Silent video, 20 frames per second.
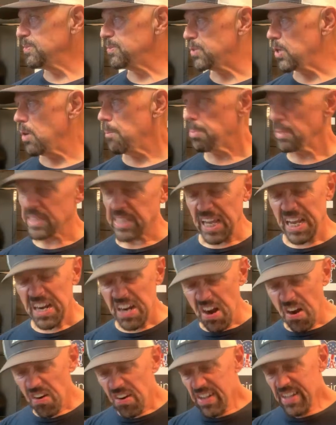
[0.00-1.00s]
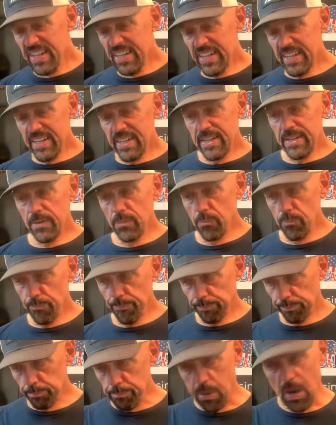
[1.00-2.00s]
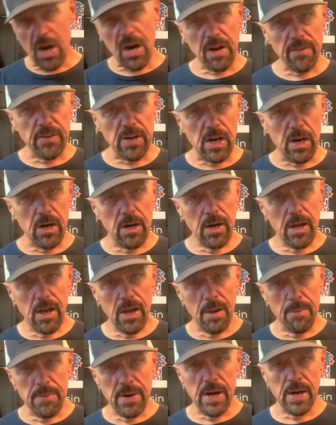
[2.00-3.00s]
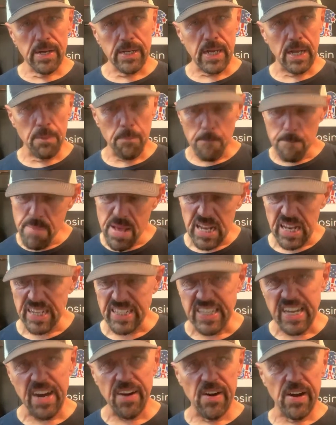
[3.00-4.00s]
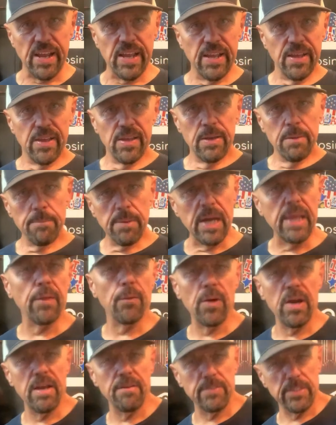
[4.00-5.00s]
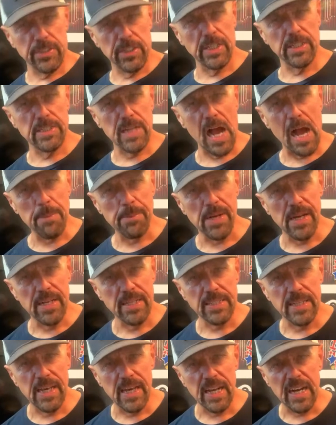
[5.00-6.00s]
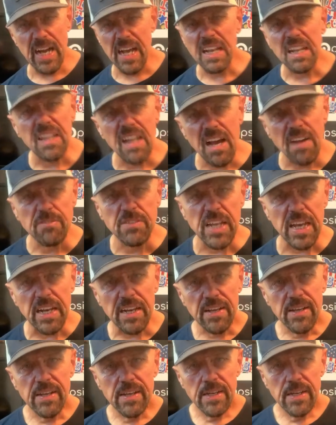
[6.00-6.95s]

Joe Patino, part of our American military. By the way, have you seen Top Gun yet? I loved it.